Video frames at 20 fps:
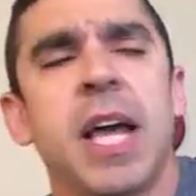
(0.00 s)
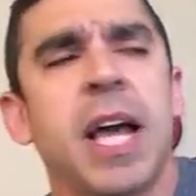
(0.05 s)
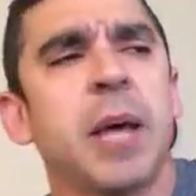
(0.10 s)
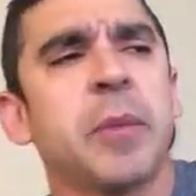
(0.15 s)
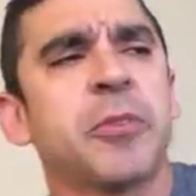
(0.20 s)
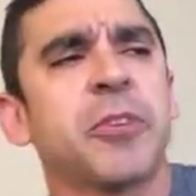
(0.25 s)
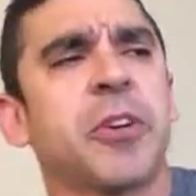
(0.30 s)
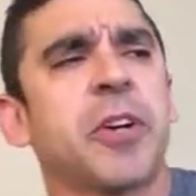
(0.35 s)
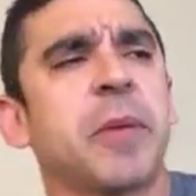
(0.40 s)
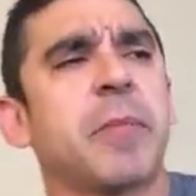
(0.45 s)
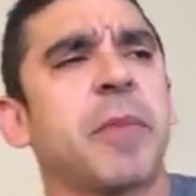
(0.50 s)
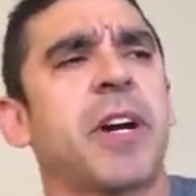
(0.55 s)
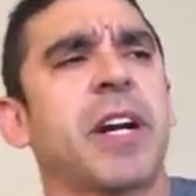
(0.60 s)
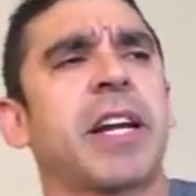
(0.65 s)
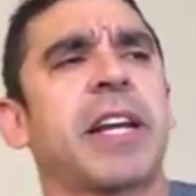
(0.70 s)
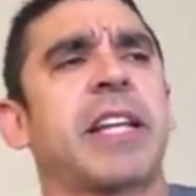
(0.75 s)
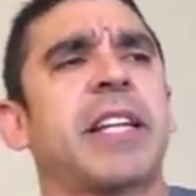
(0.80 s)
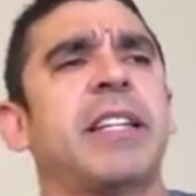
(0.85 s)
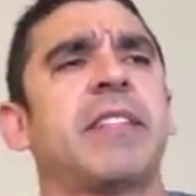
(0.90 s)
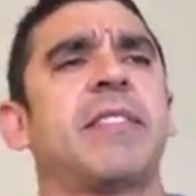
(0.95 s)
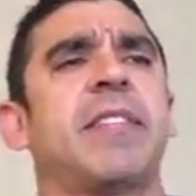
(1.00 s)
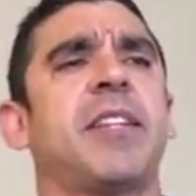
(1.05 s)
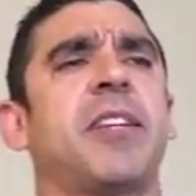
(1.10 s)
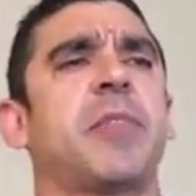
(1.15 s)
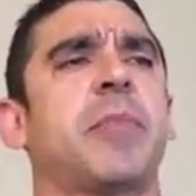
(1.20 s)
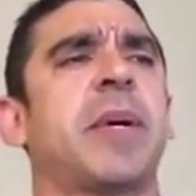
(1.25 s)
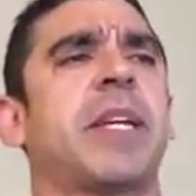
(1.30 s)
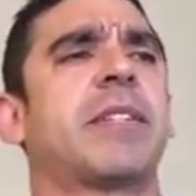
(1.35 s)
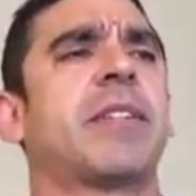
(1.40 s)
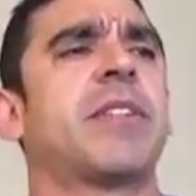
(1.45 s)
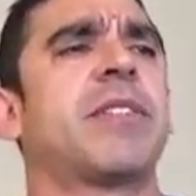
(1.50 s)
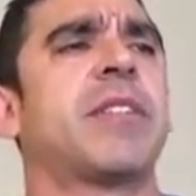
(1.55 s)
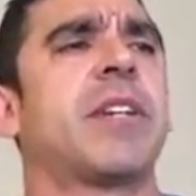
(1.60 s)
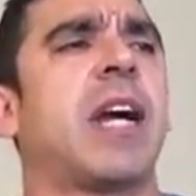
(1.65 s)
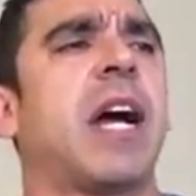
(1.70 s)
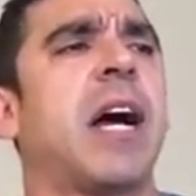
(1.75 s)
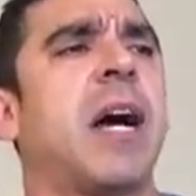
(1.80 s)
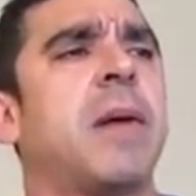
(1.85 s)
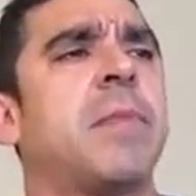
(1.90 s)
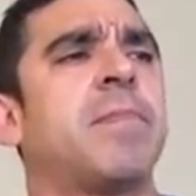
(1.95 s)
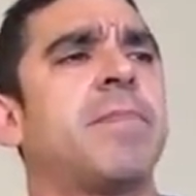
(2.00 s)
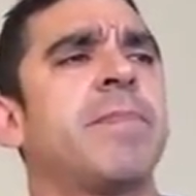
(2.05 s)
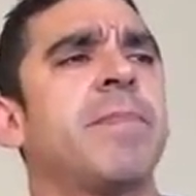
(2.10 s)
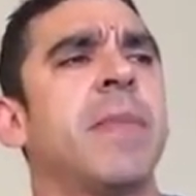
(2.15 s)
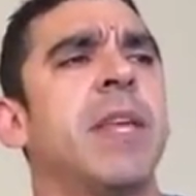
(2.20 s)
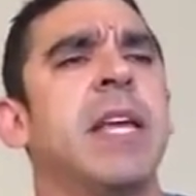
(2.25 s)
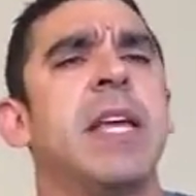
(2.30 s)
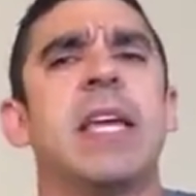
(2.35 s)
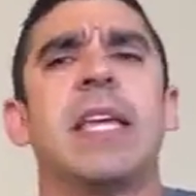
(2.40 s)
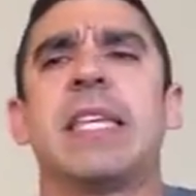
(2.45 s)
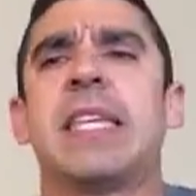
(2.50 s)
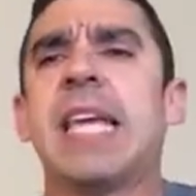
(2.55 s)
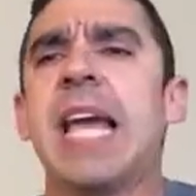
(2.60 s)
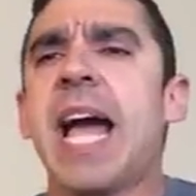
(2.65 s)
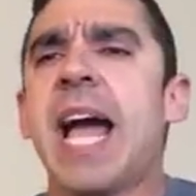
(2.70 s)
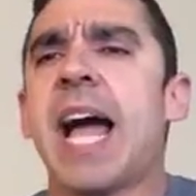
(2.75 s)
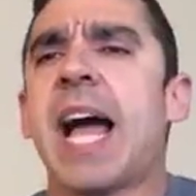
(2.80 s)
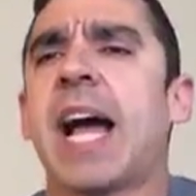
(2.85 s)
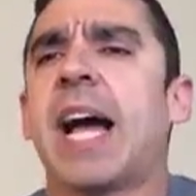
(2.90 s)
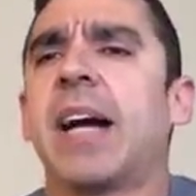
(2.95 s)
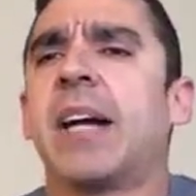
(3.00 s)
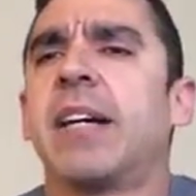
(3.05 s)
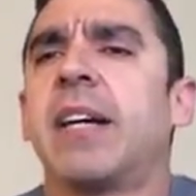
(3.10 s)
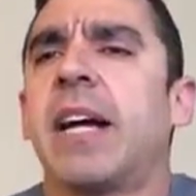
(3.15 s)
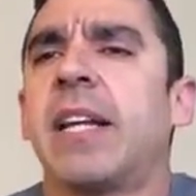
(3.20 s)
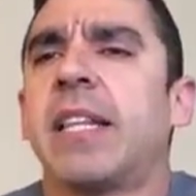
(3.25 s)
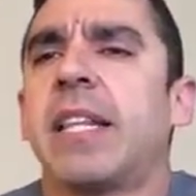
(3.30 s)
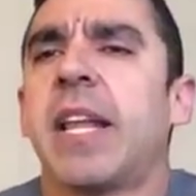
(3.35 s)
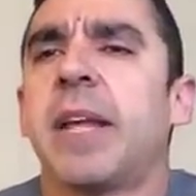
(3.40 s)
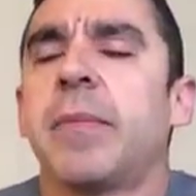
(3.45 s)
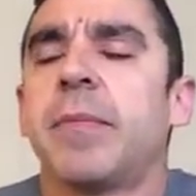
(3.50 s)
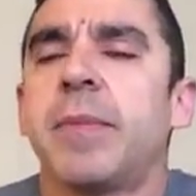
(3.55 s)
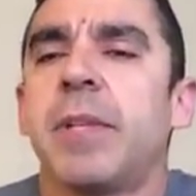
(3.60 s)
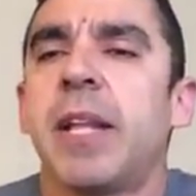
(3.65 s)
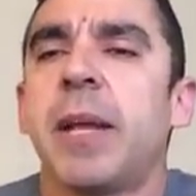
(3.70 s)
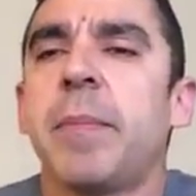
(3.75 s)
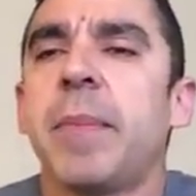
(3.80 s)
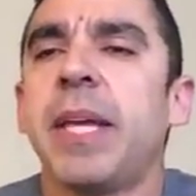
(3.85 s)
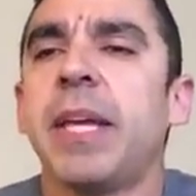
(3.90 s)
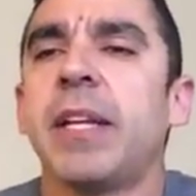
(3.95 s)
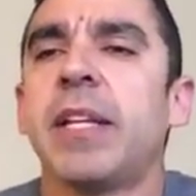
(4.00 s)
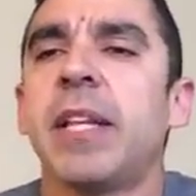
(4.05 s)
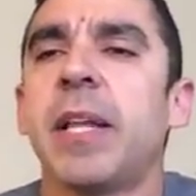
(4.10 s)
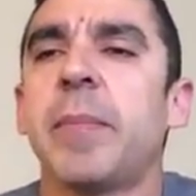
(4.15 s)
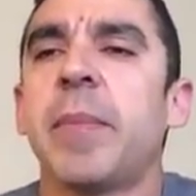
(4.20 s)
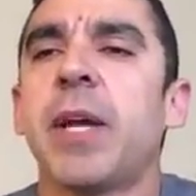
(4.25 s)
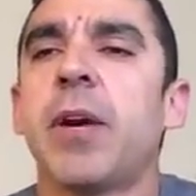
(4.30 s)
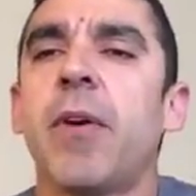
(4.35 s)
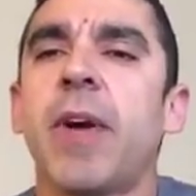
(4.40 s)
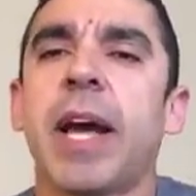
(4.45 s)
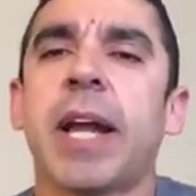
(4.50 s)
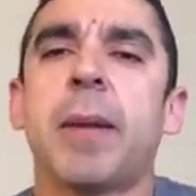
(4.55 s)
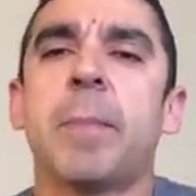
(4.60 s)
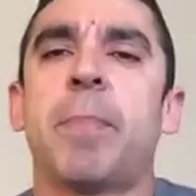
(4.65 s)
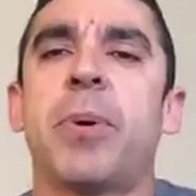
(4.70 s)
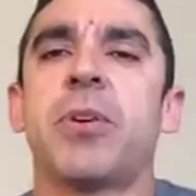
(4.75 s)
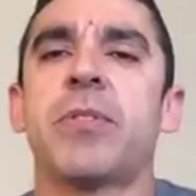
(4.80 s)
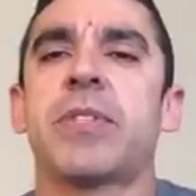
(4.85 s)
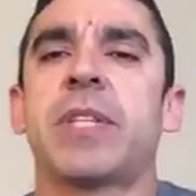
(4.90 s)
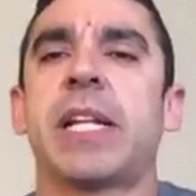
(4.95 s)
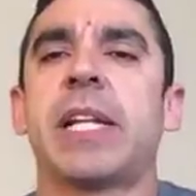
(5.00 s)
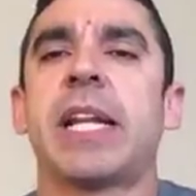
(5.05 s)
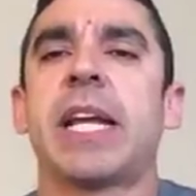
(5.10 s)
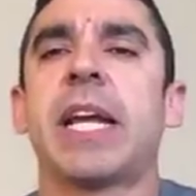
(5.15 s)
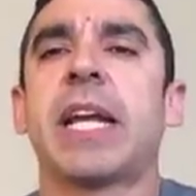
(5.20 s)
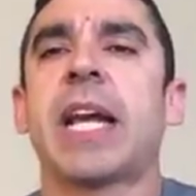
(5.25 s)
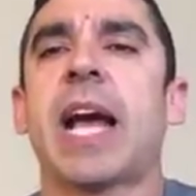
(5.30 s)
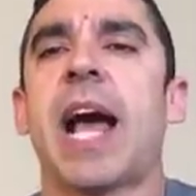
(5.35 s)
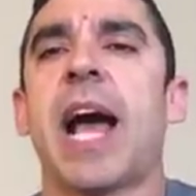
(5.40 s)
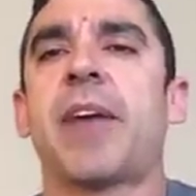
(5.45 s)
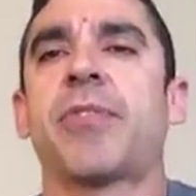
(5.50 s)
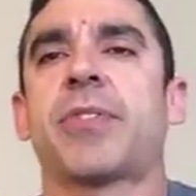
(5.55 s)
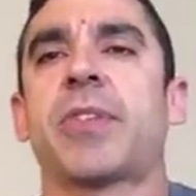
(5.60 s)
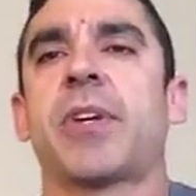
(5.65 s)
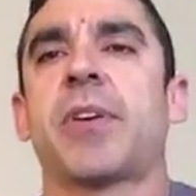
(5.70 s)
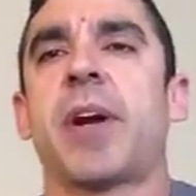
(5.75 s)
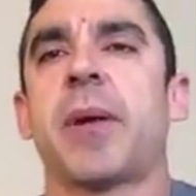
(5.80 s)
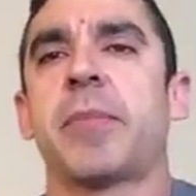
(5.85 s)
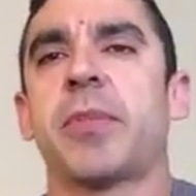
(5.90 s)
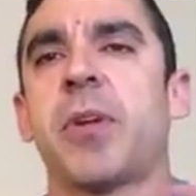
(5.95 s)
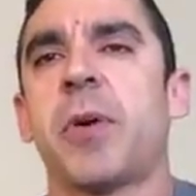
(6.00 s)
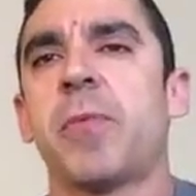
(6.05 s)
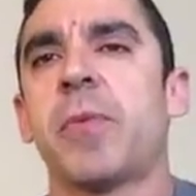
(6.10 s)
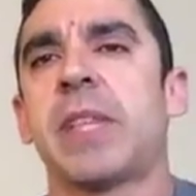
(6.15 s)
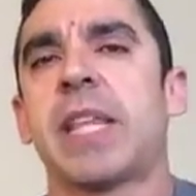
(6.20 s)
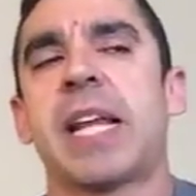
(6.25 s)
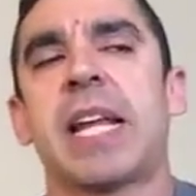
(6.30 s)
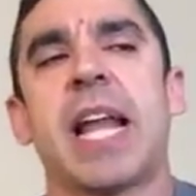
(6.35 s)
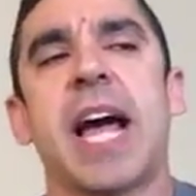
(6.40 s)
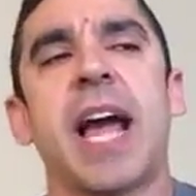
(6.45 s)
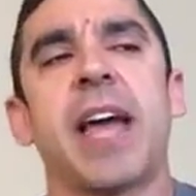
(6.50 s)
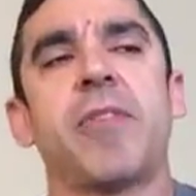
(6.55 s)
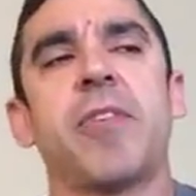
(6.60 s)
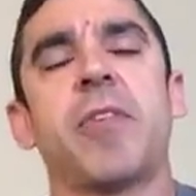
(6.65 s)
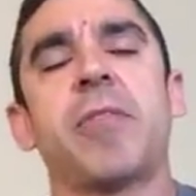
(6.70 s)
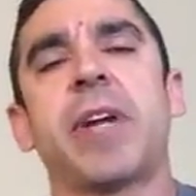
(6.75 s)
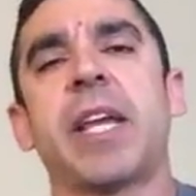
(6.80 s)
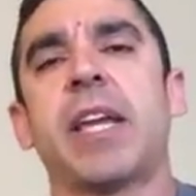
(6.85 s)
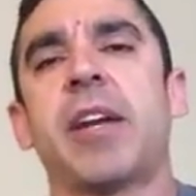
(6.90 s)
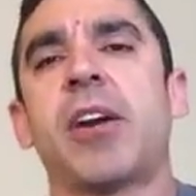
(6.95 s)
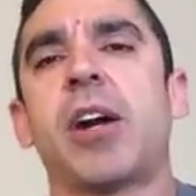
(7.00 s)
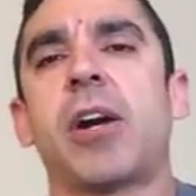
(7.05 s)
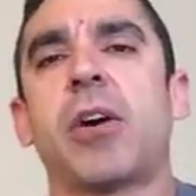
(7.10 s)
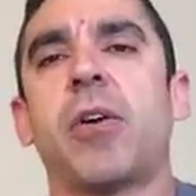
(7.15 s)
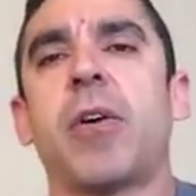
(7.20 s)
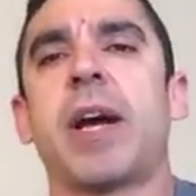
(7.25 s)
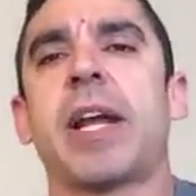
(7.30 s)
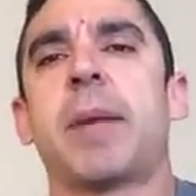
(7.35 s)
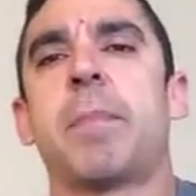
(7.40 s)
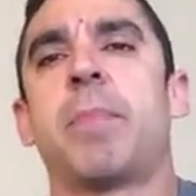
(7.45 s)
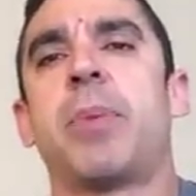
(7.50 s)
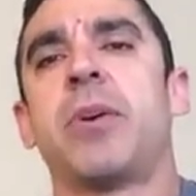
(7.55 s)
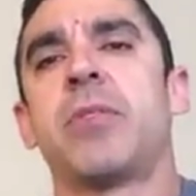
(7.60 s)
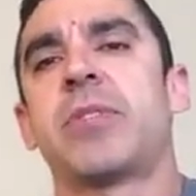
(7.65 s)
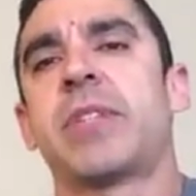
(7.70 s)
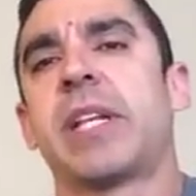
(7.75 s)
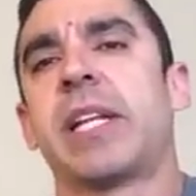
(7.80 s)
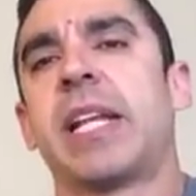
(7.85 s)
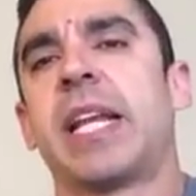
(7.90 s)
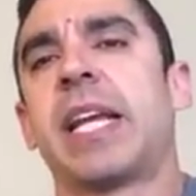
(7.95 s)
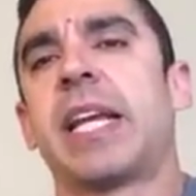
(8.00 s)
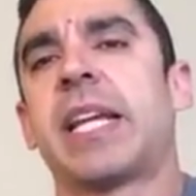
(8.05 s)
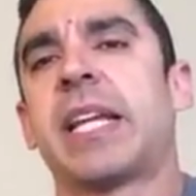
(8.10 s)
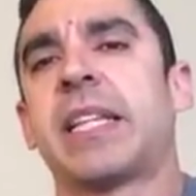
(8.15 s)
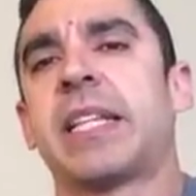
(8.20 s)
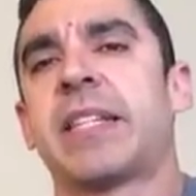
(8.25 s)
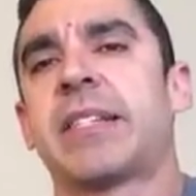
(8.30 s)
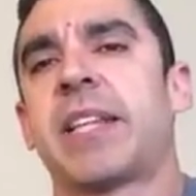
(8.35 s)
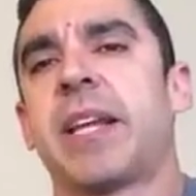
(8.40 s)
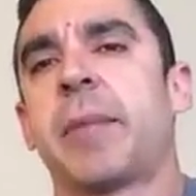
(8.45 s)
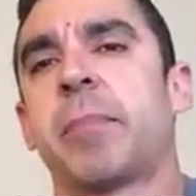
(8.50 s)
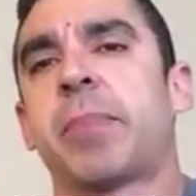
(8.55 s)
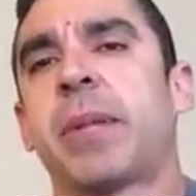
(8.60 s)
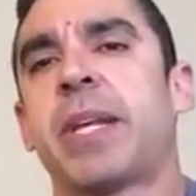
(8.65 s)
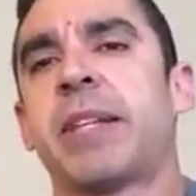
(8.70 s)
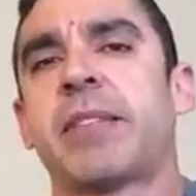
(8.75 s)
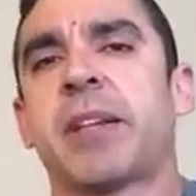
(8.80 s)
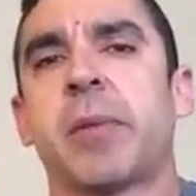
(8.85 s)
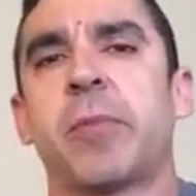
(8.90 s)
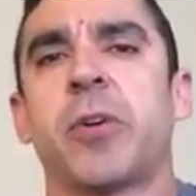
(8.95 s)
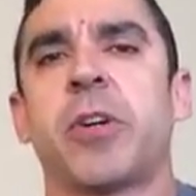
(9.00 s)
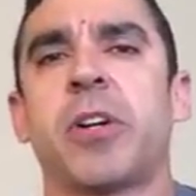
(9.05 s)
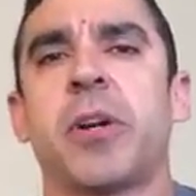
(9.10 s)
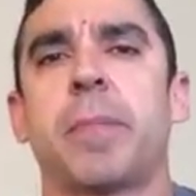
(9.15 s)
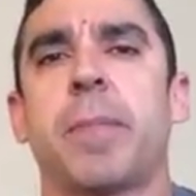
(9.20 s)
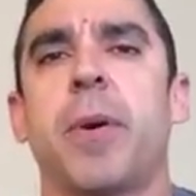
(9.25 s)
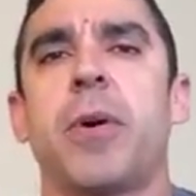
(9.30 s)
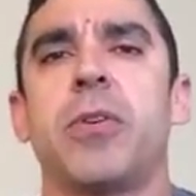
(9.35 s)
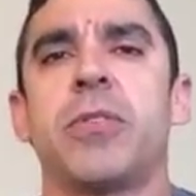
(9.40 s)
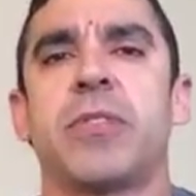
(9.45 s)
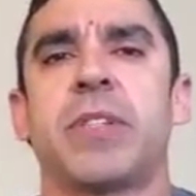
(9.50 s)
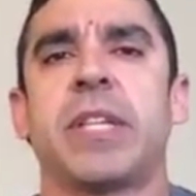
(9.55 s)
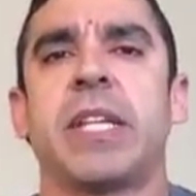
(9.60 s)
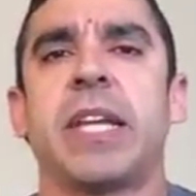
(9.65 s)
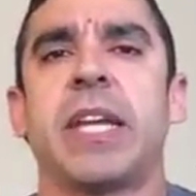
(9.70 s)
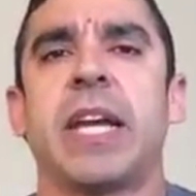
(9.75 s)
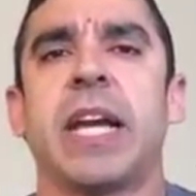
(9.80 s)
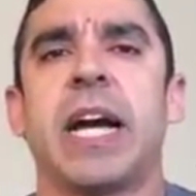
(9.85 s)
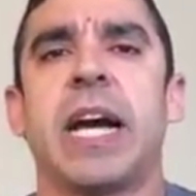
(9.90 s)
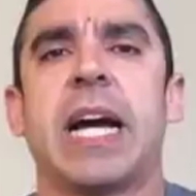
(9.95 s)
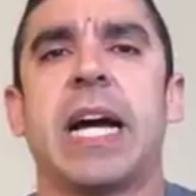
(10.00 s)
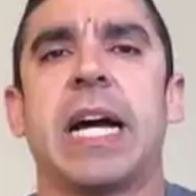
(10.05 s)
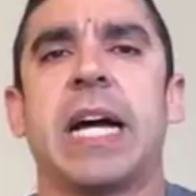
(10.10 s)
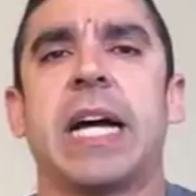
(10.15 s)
I'm sorry, Mark, I didn't see your message. Yeah, let me go ahead and post the link after I'm done with the live over here. I'll go ahead and post the link in the same place that I'm going to post the